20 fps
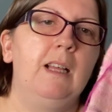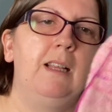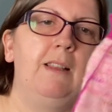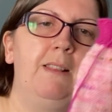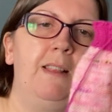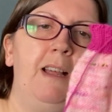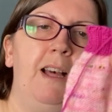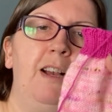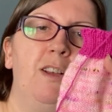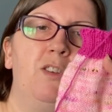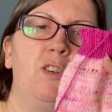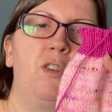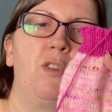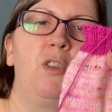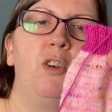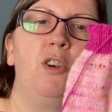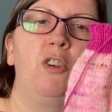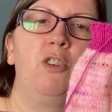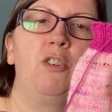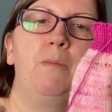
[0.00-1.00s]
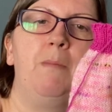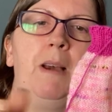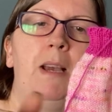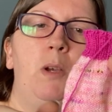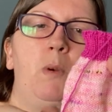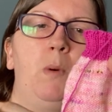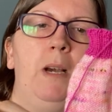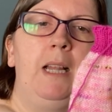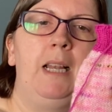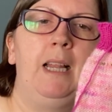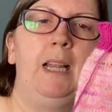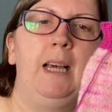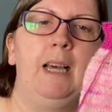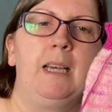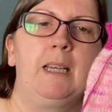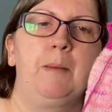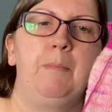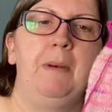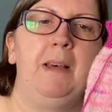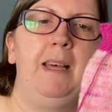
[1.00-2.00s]
I just thought she might quite like
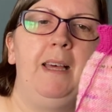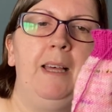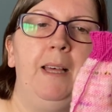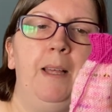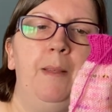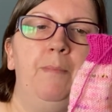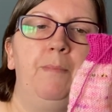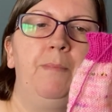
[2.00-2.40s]
a pair.